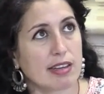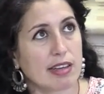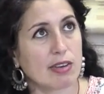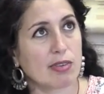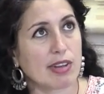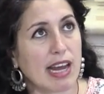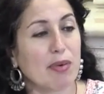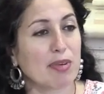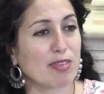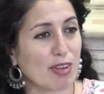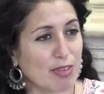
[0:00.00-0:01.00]
you know, that
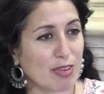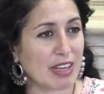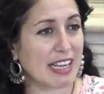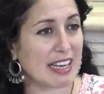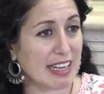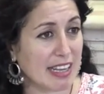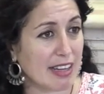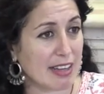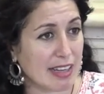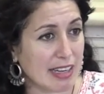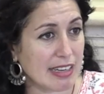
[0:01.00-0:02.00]
was also
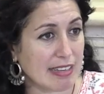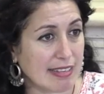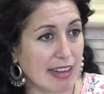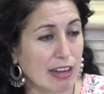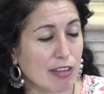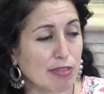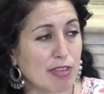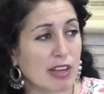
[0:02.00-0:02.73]
healing in itself.